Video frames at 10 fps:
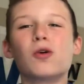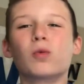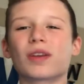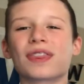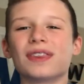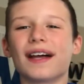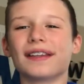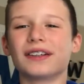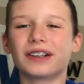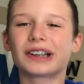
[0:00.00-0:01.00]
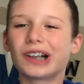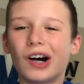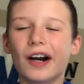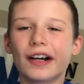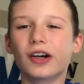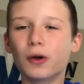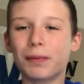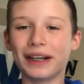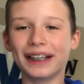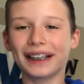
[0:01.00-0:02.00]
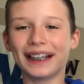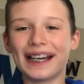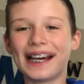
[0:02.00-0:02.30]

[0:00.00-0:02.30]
with another card opening.